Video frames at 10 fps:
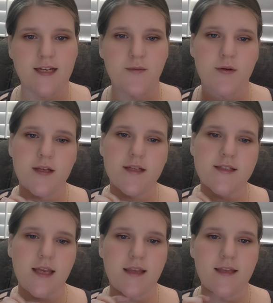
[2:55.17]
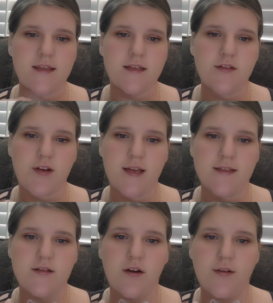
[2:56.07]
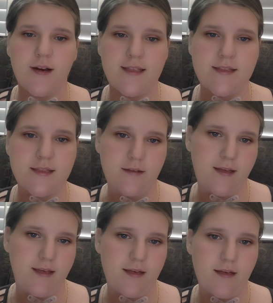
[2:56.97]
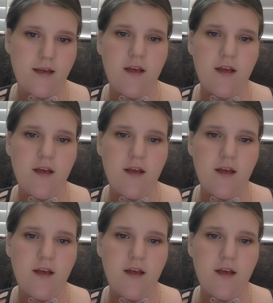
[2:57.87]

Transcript: and we're gonna say that the trach is already still in